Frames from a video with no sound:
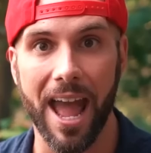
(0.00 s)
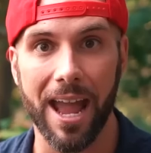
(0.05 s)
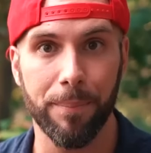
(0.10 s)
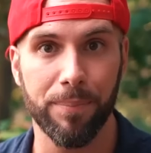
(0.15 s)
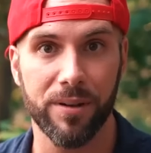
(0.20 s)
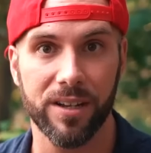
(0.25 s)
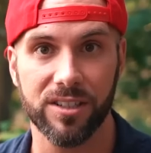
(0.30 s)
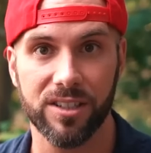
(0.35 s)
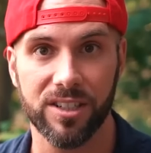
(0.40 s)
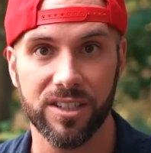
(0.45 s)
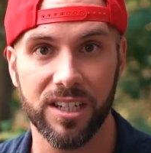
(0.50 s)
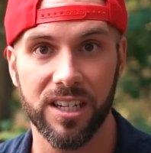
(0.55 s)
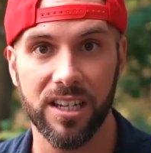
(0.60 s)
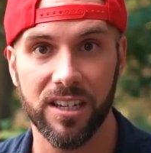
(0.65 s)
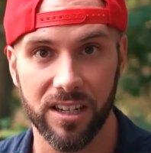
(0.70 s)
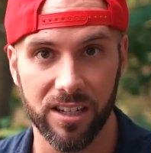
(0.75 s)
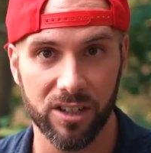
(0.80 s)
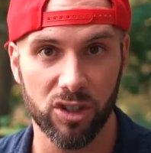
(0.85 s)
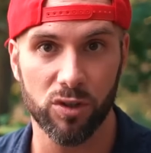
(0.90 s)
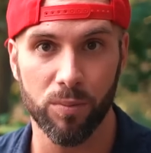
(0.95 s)
APS-C
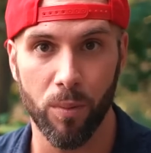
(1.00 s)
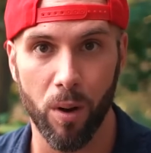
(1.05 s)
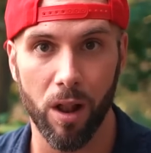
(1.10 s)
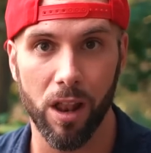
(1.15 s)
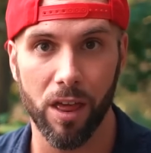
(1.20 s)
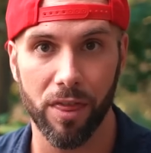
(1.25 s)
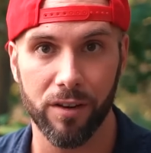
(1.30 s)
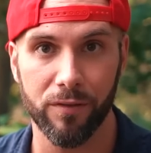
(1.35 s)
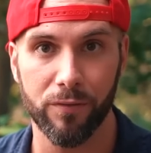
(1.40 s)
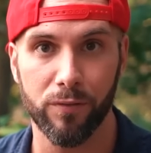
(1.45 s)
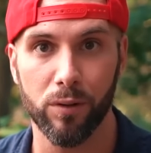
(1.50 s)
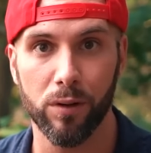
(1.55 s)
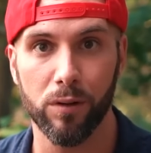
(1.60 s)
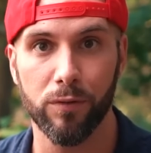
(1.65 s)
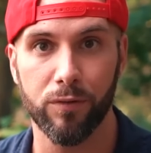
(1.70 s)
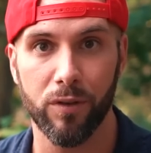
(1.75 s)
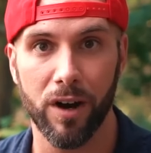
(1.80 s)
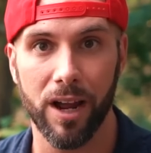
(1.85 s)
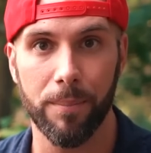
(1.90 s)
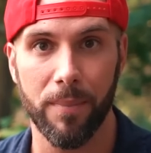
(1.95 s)
is smaller than full
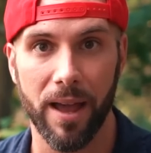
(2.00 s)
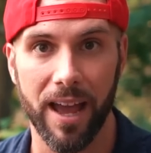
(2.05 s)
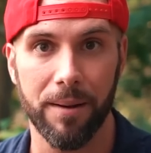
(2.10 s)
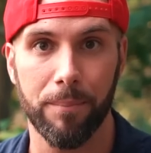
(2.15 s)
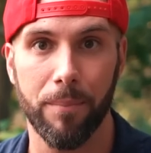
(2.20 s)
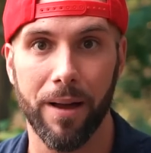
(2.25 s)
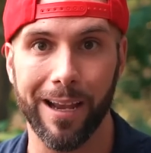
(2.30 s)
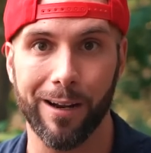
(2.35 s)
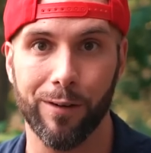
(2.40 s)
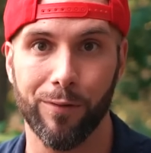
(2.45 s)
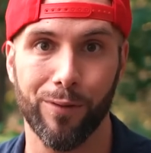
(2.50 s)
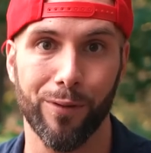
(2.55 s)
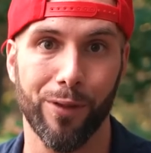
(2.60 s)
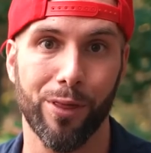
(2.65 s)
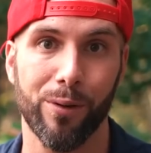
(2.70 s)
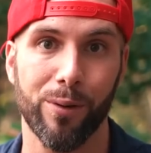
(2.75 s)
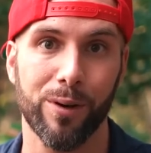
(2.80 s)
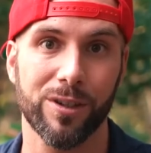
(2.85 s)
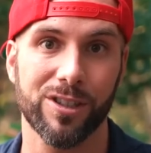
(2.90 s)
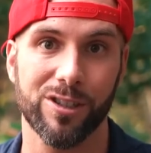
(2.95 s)
frame, and Micro Four
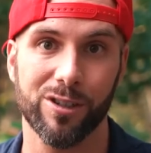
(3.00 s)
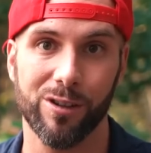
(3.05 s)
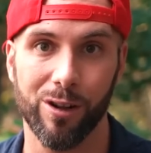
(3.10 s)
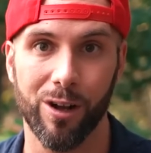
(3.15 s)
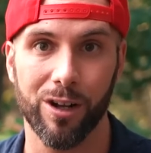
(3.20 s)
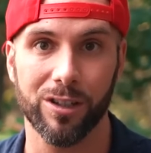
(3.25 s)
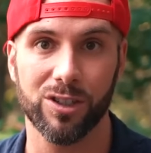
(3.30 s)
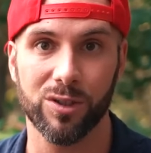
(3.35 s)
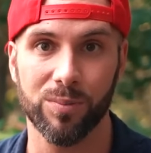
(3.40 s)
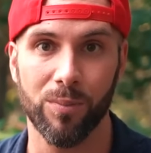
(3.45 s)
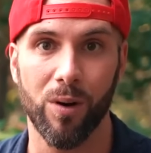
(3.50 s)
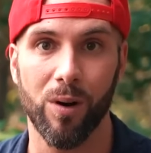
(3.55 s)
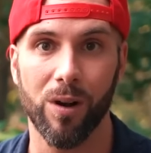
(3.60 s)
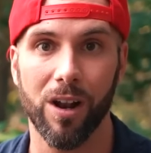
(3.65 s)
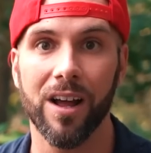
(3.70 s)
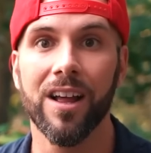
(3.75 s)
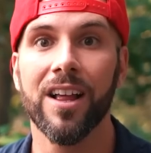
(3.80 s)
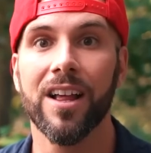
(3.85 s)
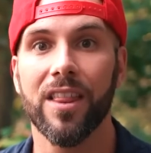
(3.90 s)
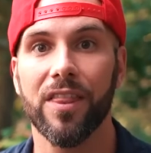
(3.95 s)
Thirds is a lot
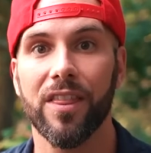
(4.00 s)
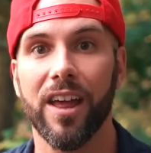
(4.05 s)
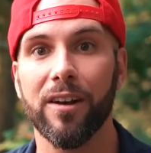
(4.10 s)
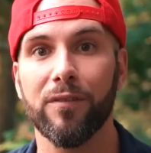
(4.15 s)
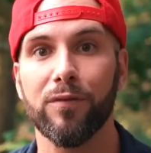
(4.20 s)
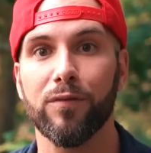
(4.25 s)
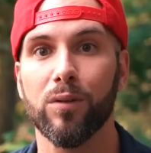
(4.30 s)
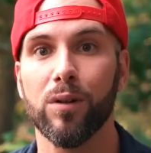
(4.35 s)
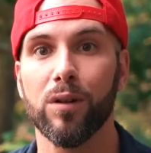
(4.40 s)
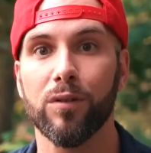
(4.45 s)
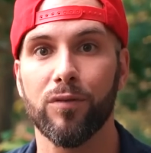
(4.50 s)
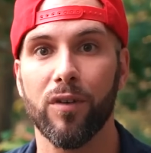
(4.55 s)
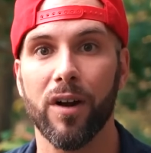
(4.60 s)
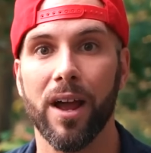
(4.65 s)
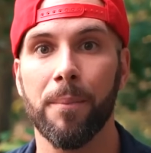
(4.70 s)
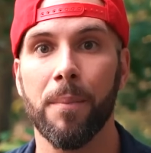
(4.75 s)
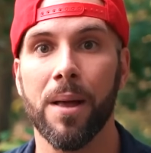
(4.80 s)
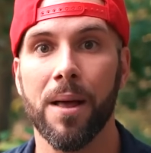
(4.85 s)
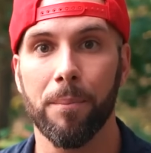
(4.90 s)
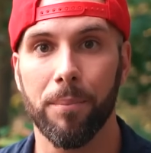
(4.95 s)
smaller than full
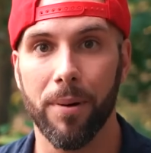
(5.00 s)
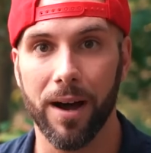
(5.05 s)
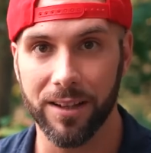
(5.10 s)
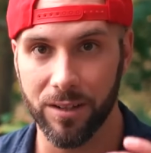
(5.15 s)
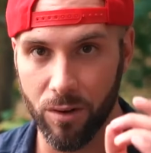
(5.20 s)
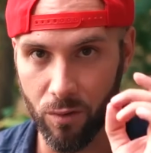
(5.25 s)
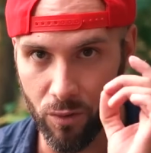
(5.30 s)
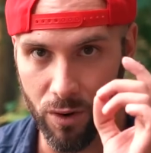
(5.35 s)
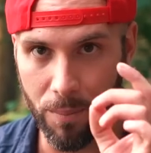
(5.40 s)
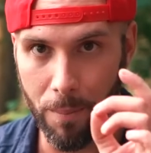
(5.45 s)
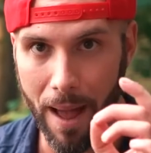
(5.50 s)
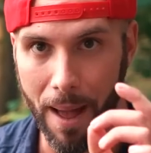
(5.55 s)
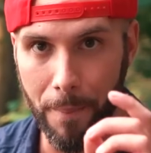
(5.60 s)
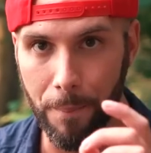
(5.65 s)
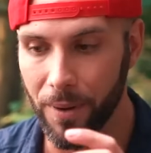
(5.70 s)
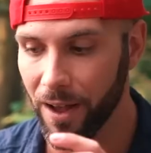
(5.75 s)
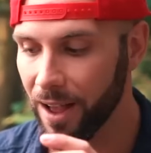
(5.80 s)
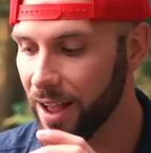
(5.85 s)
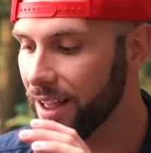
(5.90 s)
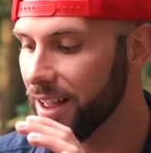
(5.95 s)
frame. But
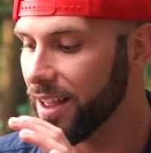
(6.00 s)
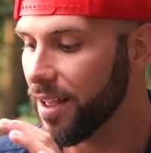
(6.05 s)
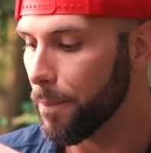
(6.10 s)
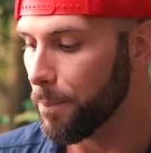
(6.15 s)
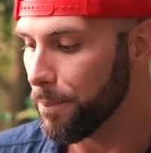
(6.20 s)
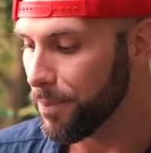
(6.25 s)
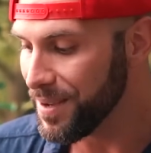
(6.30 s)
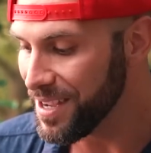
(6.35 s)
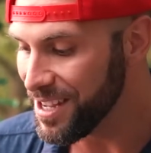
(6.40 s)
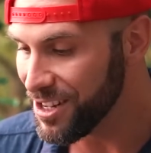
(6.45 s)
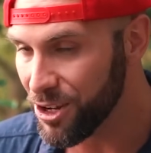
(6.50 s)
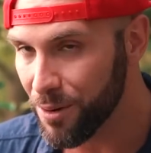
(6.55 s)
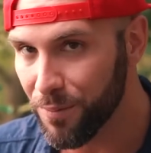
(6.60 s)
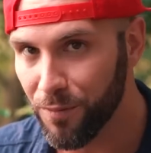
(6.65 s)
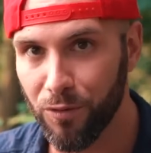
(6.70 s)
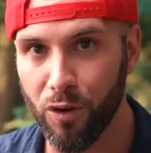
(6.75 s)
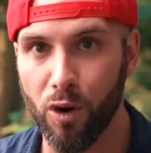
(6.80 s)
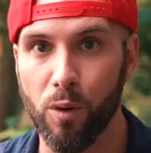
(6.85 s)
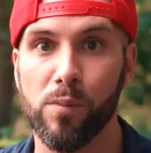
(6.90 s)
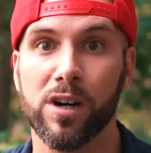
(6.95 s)
remember, medium
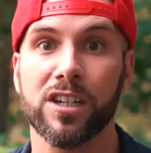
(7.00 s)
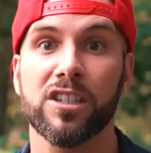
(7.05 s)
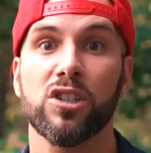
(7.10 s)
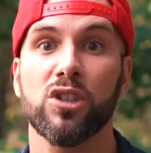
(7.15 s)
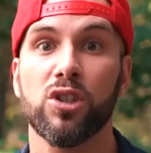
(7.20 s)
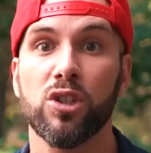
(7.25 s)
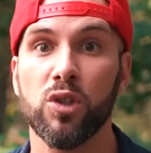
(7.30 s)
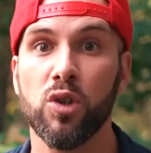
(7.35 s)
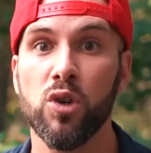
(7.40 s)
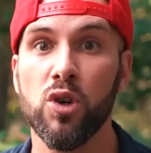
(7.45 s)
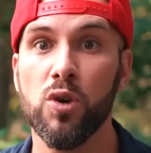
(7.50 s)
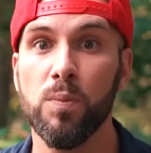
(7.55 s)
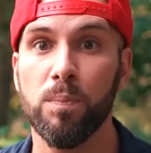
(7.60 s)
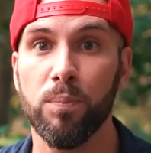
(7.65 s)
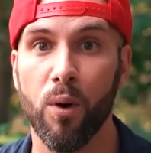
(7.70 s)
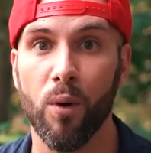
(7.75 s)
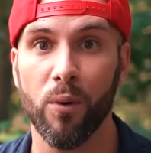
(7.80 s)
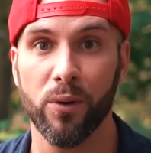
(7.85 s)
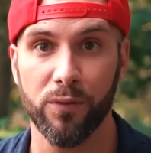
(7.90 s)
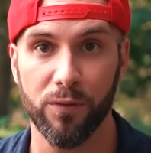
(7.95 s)
format
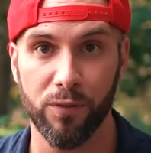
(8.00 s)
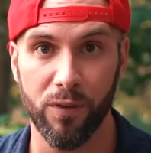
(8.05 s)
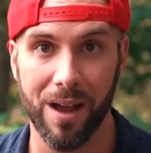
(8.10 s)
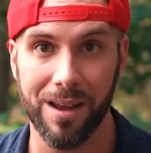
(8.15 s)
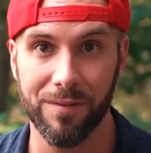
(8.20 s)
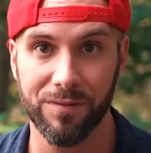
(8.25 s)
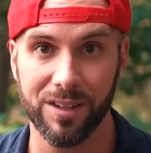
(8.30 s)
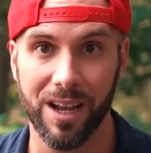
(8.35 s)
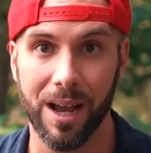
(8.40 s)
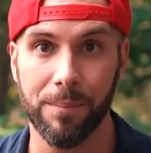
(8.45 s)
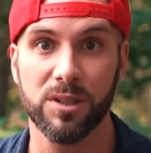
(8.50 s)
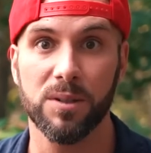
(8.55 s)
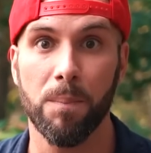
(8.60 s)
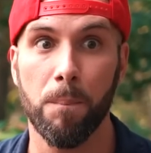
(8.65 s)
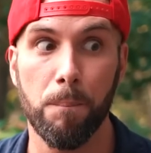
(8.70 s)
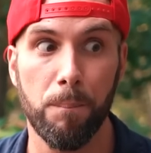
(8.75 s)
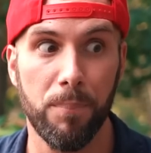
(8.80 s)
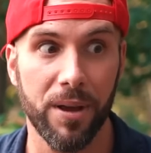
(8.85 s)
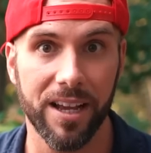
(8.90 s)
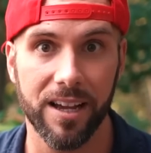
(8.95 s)
2.5 times
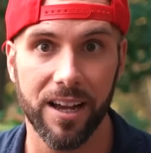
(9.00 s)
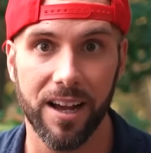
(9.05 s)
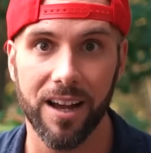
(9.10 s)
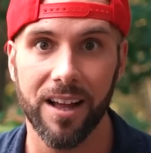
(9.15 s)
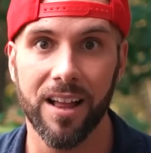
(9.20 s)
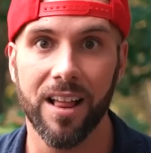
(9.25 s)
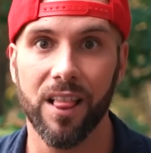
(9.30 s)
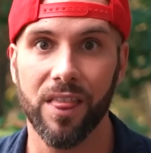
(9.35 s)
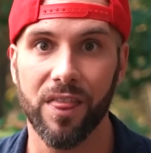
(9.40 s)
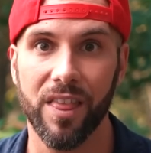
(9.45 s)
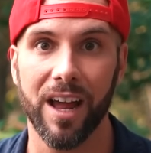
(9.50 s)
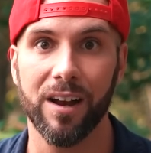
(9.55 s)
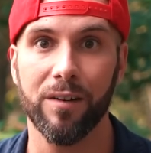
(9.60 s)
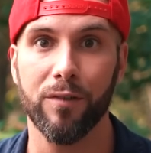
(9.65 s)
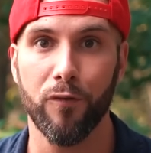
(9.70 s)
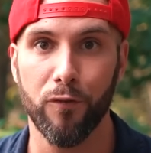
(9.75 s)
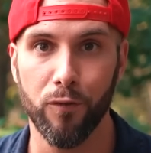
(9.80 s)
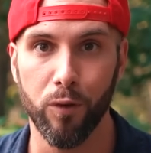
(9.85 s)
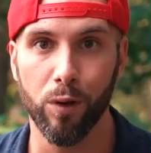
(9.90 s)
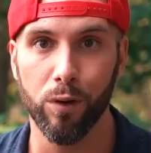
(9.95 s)
bigger
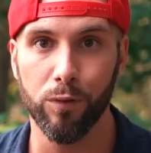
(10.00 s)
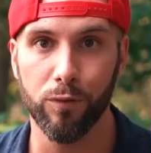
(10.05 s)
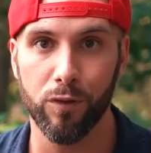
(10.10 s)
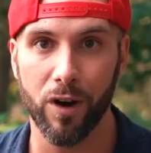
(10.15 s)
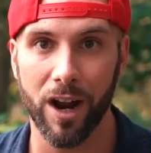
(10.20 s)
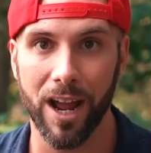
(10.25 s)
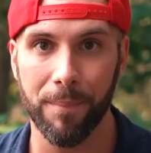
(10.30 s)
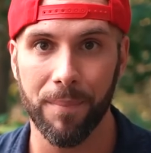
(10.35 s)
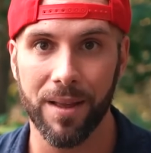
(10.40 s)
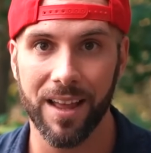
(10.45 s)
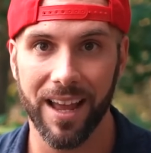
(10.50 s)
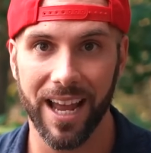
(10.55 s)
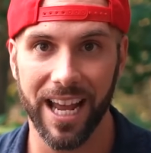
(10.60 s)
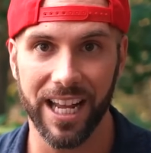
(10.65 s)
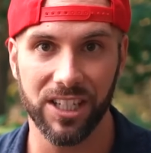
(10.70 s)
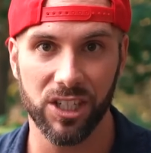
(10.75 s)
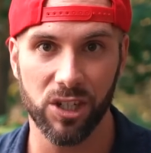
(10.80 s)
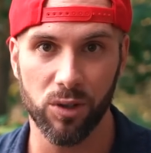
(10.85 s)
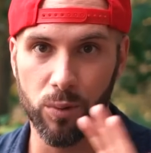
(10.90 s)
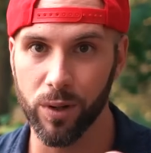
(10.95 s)
than full frame,
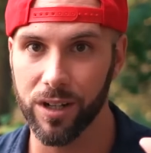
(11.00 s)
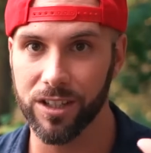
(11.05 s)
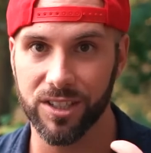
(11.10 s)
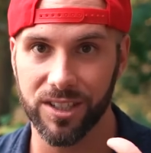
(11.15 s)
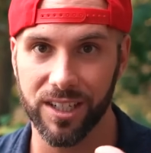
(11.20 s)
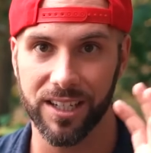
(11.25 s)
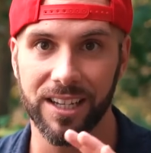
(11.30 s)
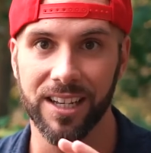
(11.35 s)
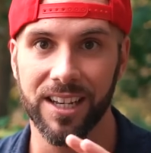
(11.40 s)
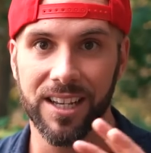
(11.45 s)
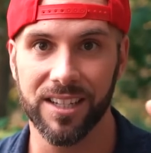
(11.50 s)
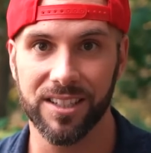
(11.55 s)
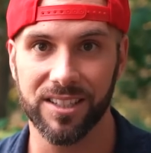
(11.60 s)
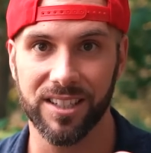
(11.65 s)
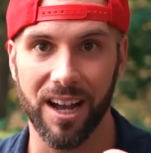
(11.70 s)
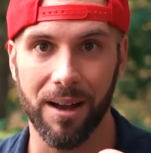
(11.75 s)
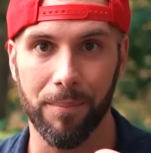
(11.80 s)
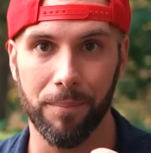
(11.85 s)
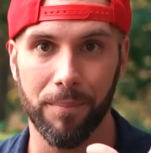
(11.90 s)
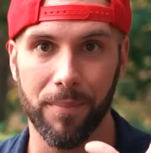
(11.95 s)
and you will see
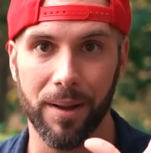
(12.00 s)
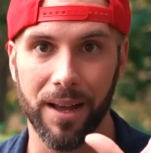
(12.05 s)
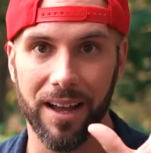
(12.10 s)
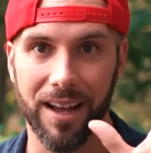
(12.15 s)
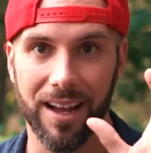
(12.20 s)
some